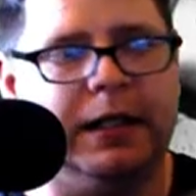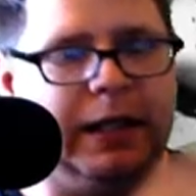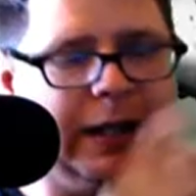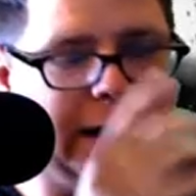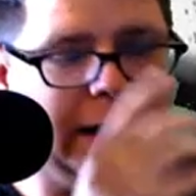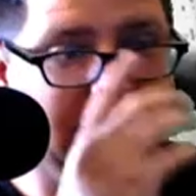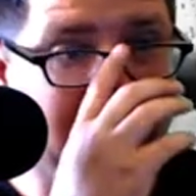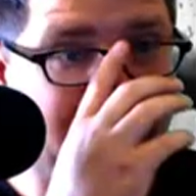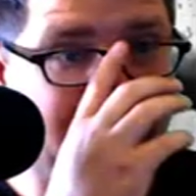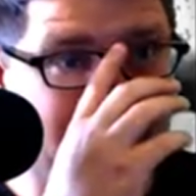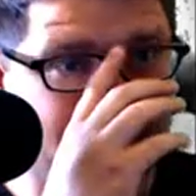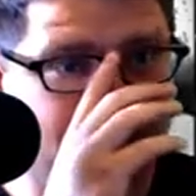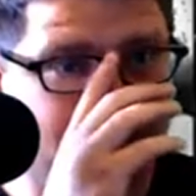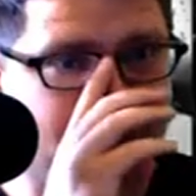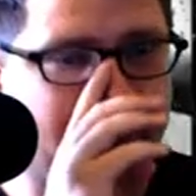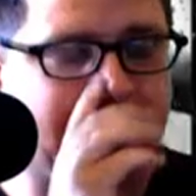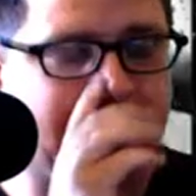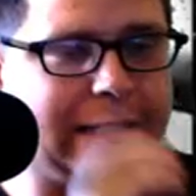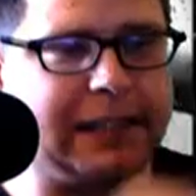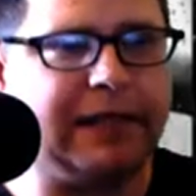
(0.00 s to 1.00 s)

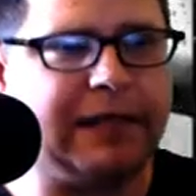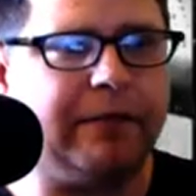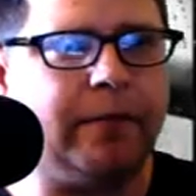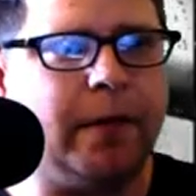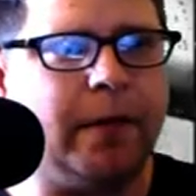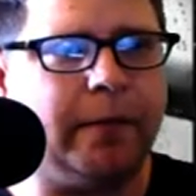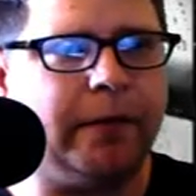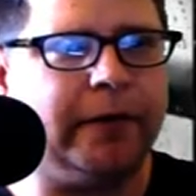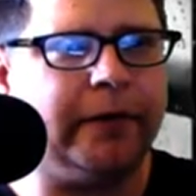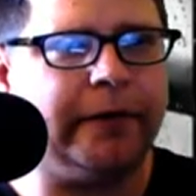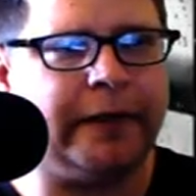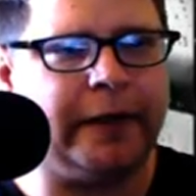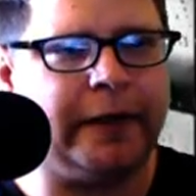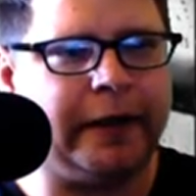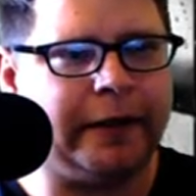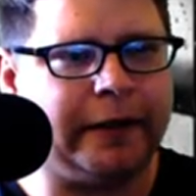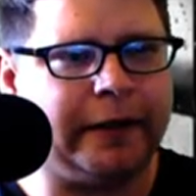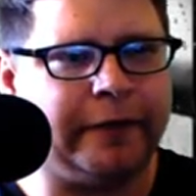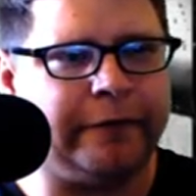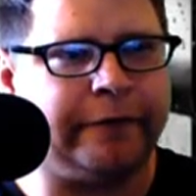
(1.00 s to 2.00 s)
Because I remember
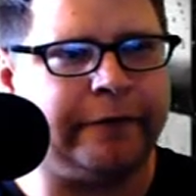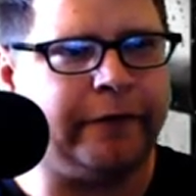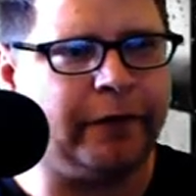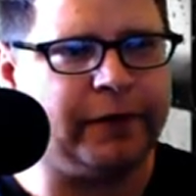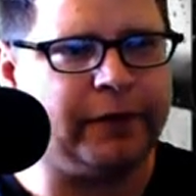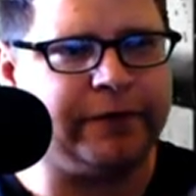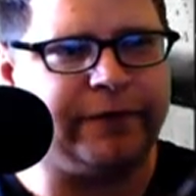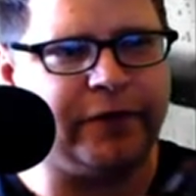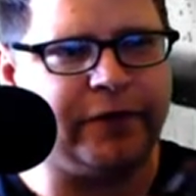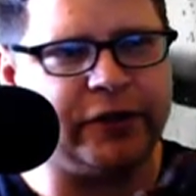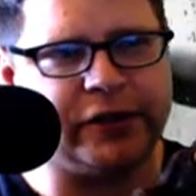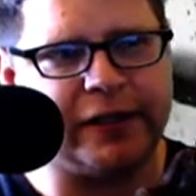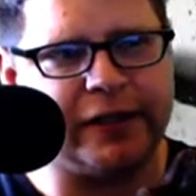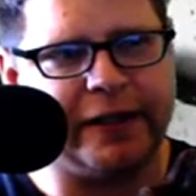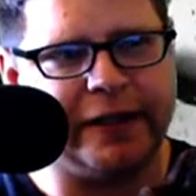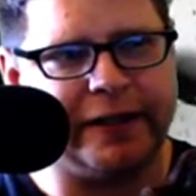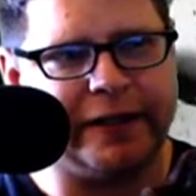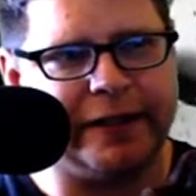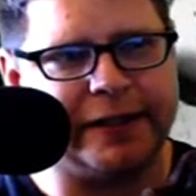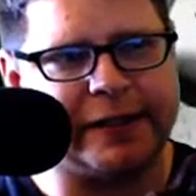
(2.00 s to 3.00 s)
that the first version
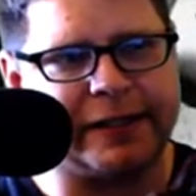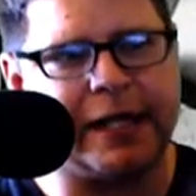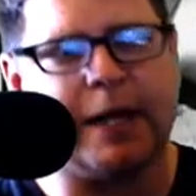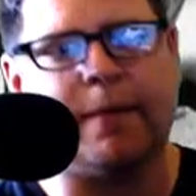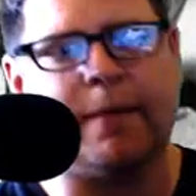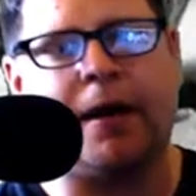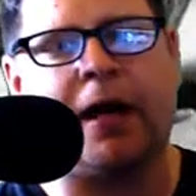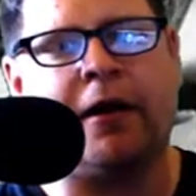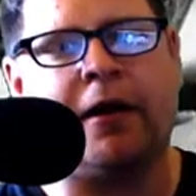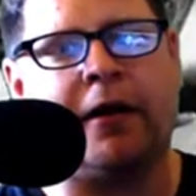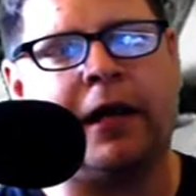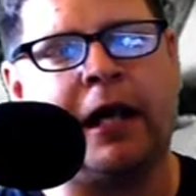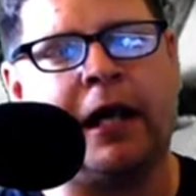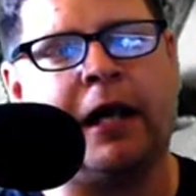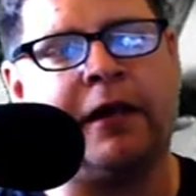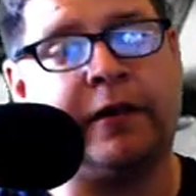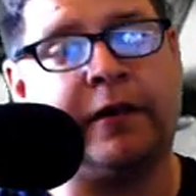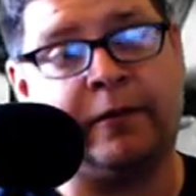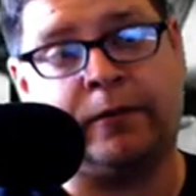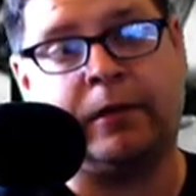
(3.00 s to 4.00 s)
of these came out,
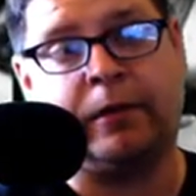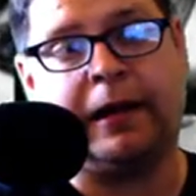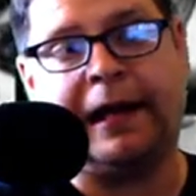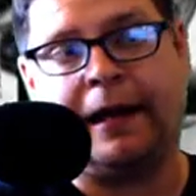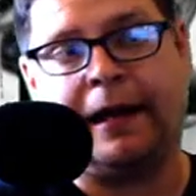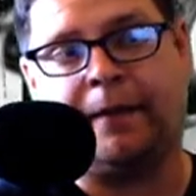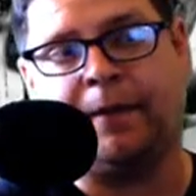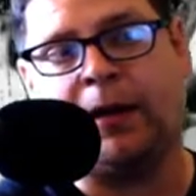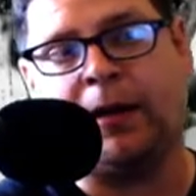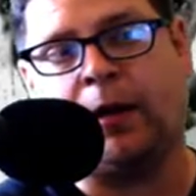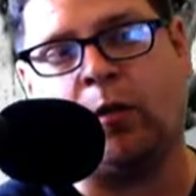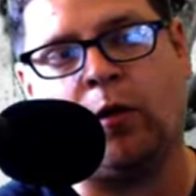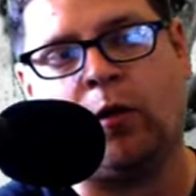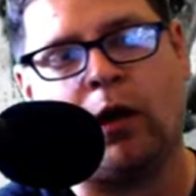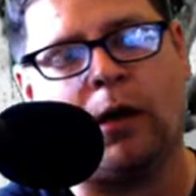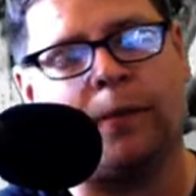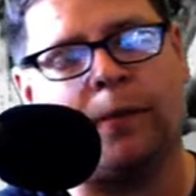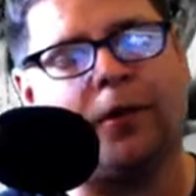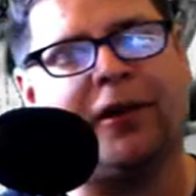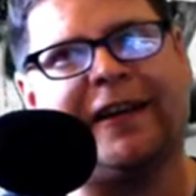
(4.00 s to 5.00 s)
where I had them at
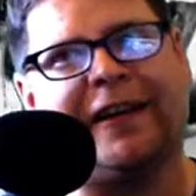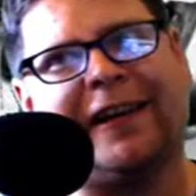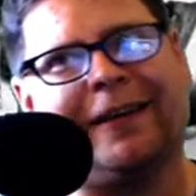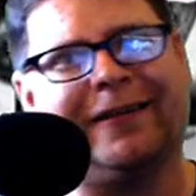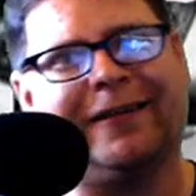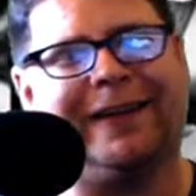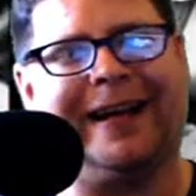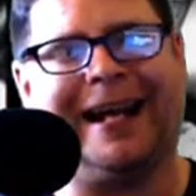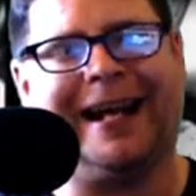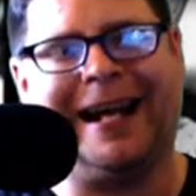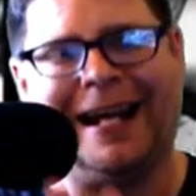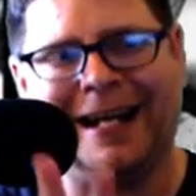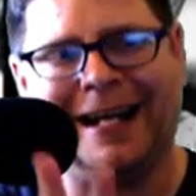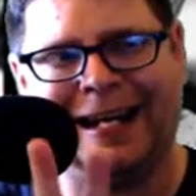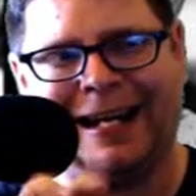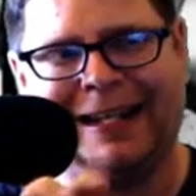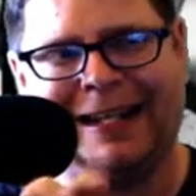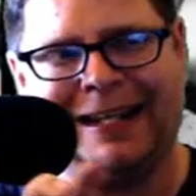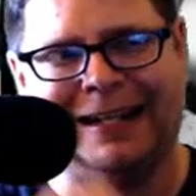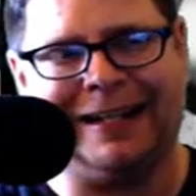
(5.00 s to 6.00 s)
Walmart. They were
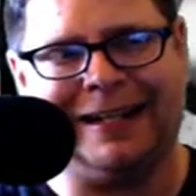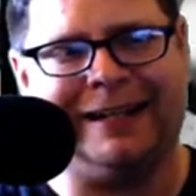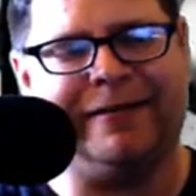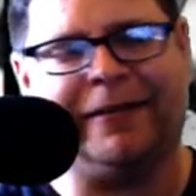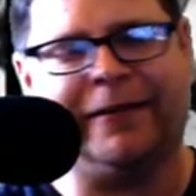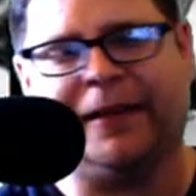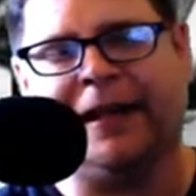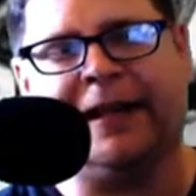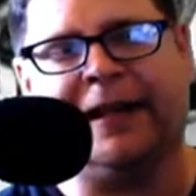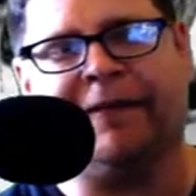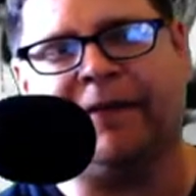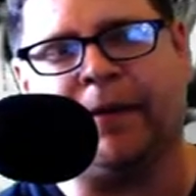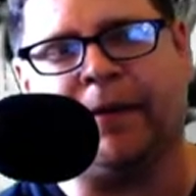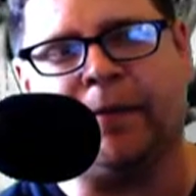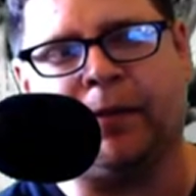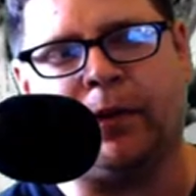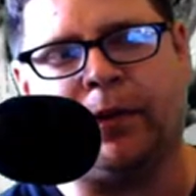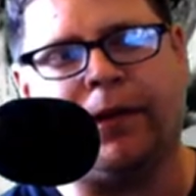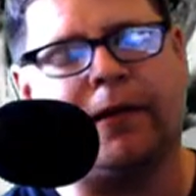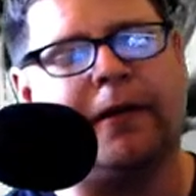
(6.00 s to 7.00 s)
edited where they didn't know any
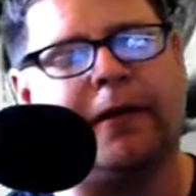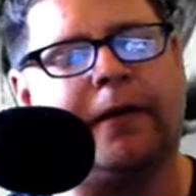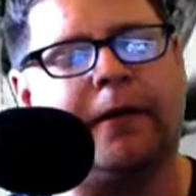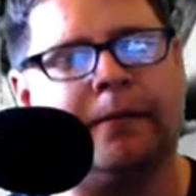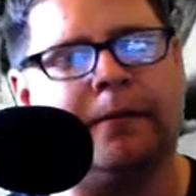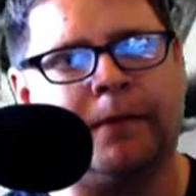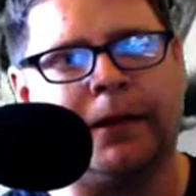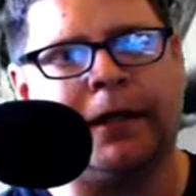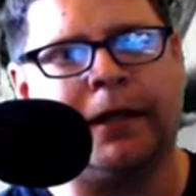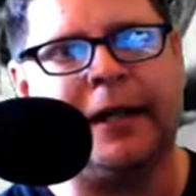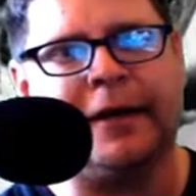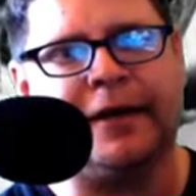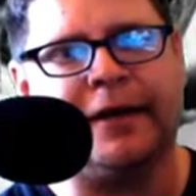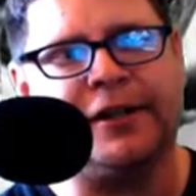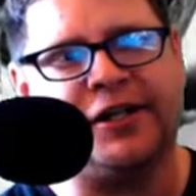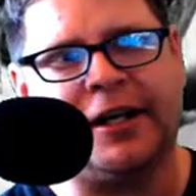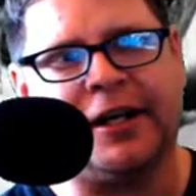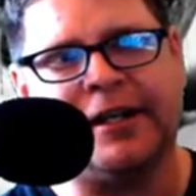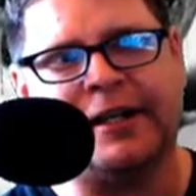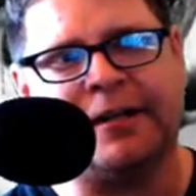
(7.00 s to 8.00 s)
blood on them, but I had the
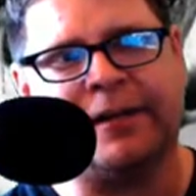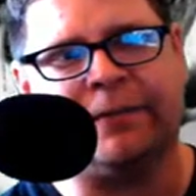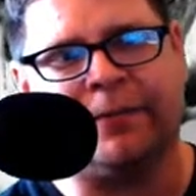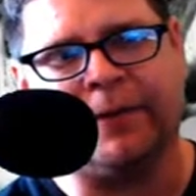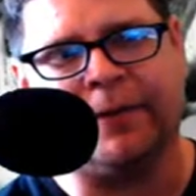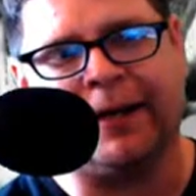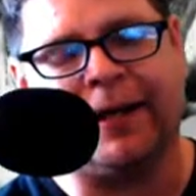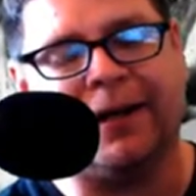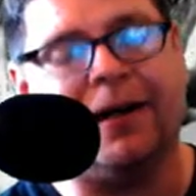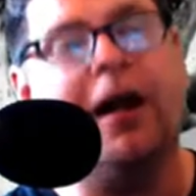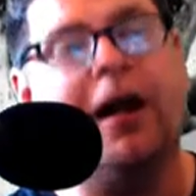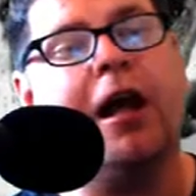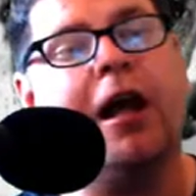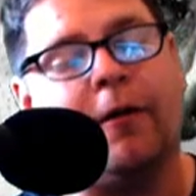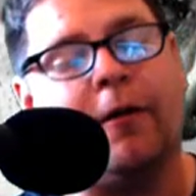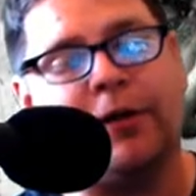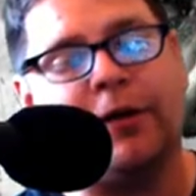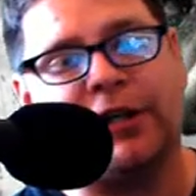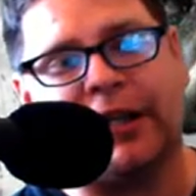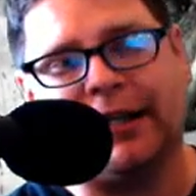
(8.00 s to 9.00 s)
Jason from there,
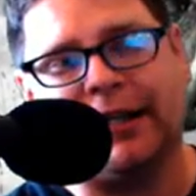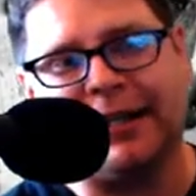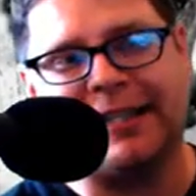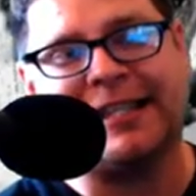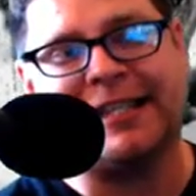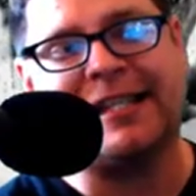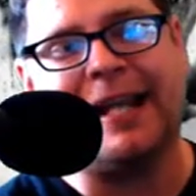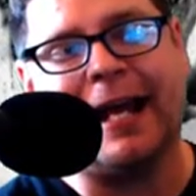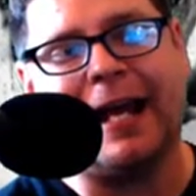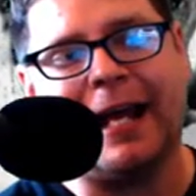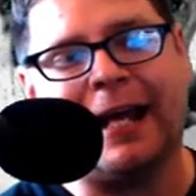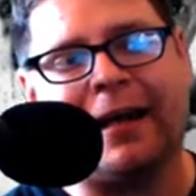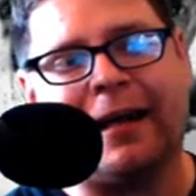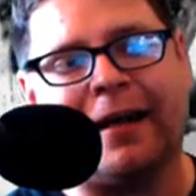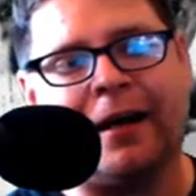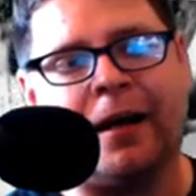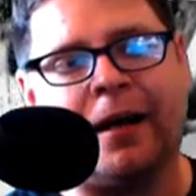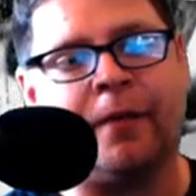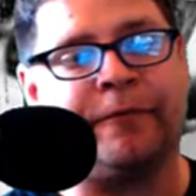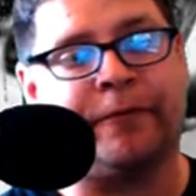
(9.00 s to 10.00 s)
which I did snag
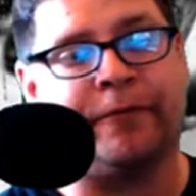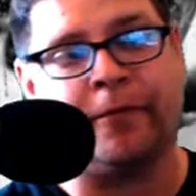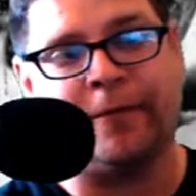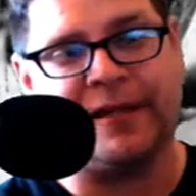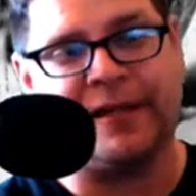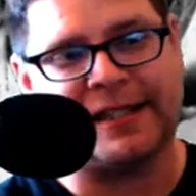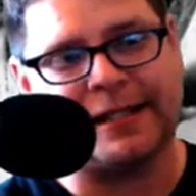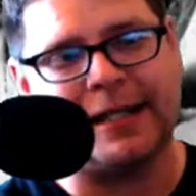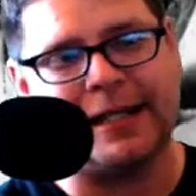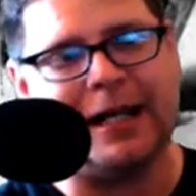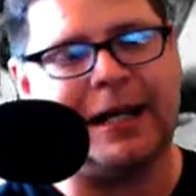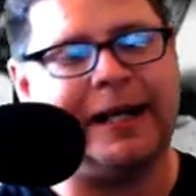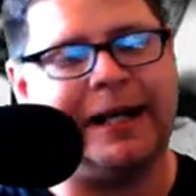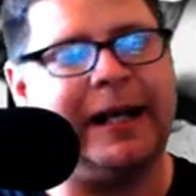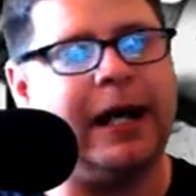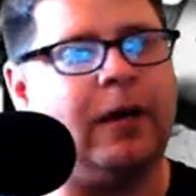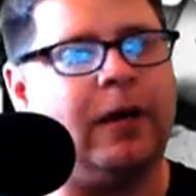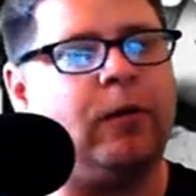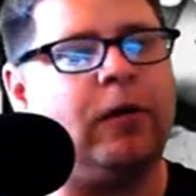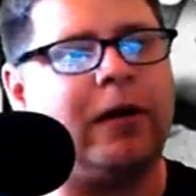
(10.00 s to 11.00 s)
from this guy.
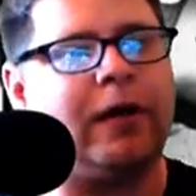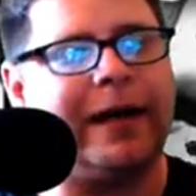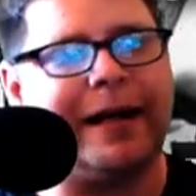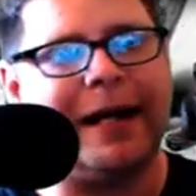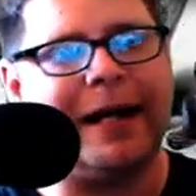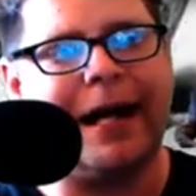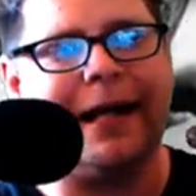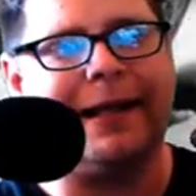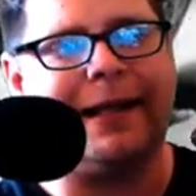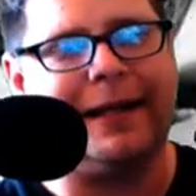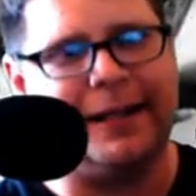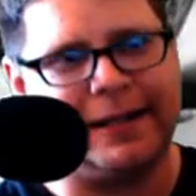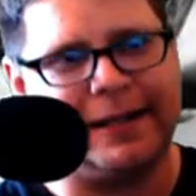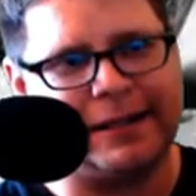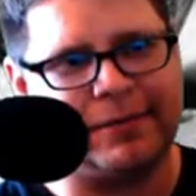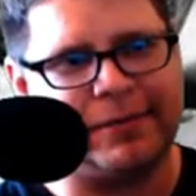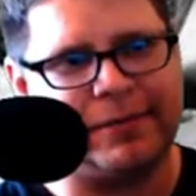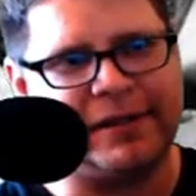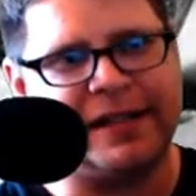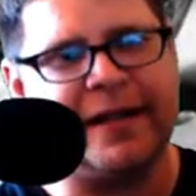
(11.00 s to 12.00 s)
Now, where I got
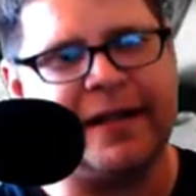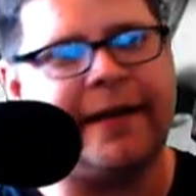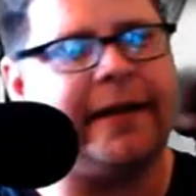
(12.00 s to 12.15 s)
this was not